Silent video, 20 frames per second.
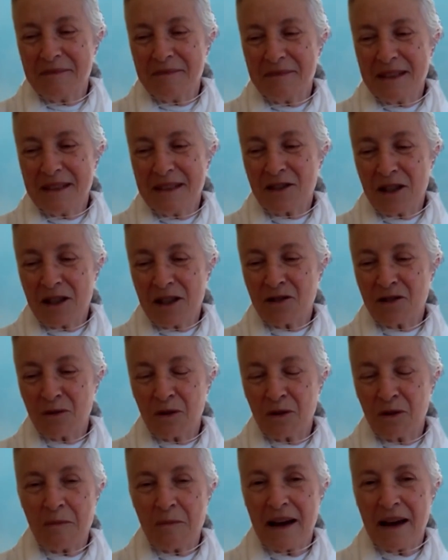it's
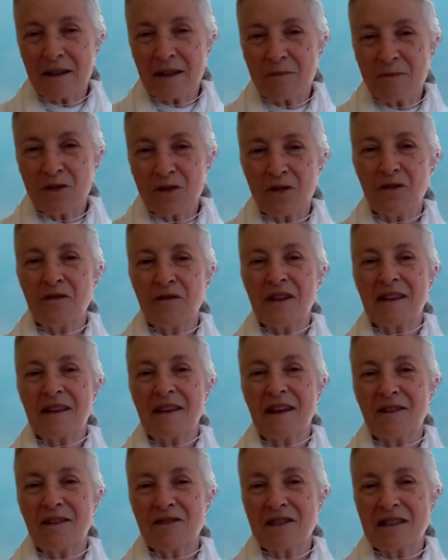all about observing
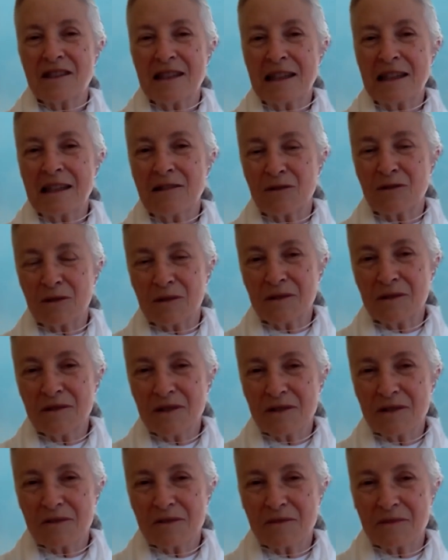those
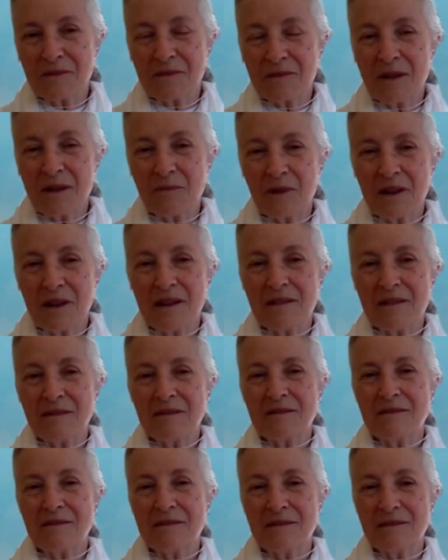signals when we're
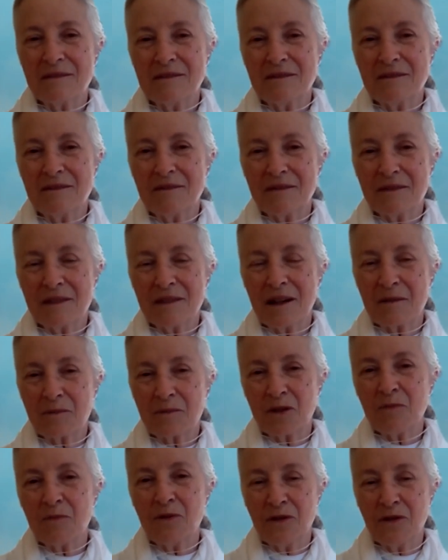
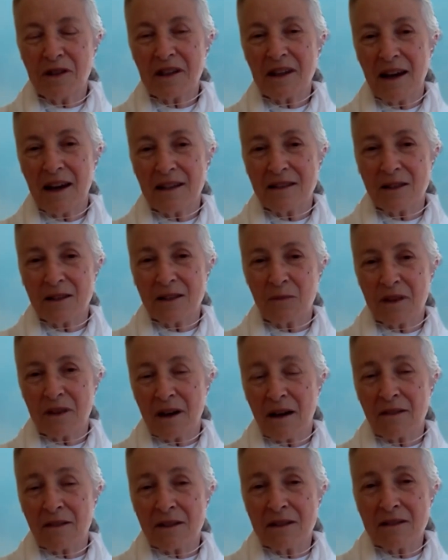communicating with
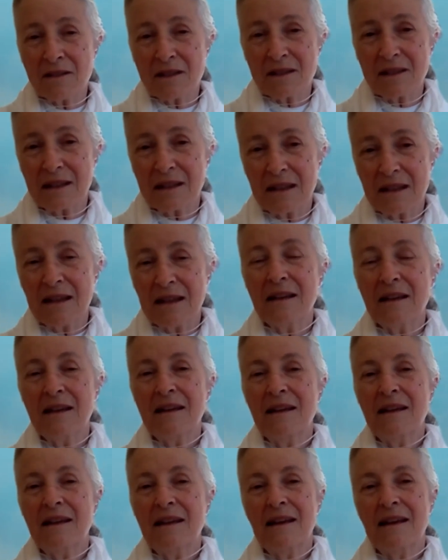others,
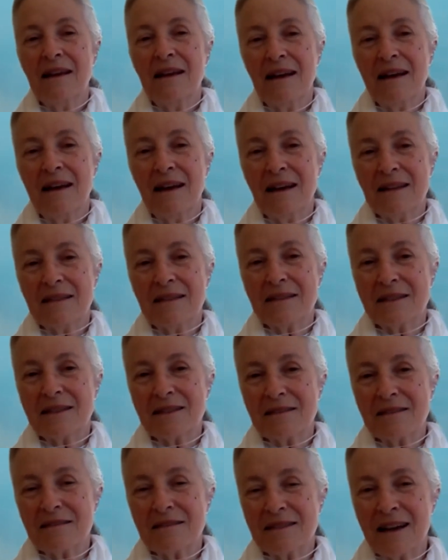and
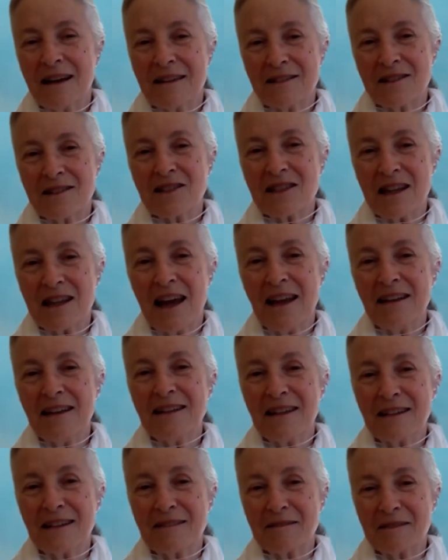
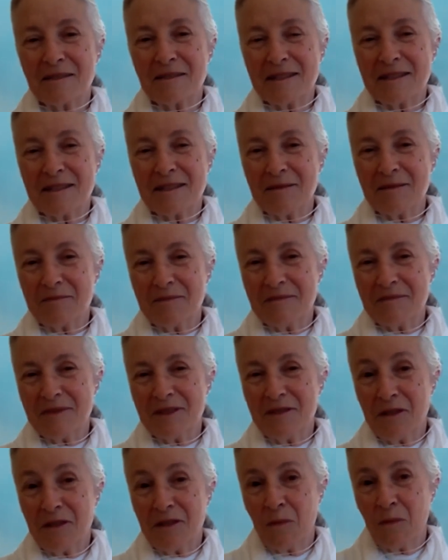understanding,
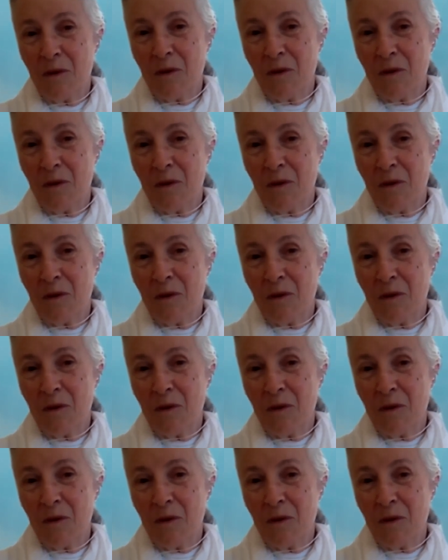you know,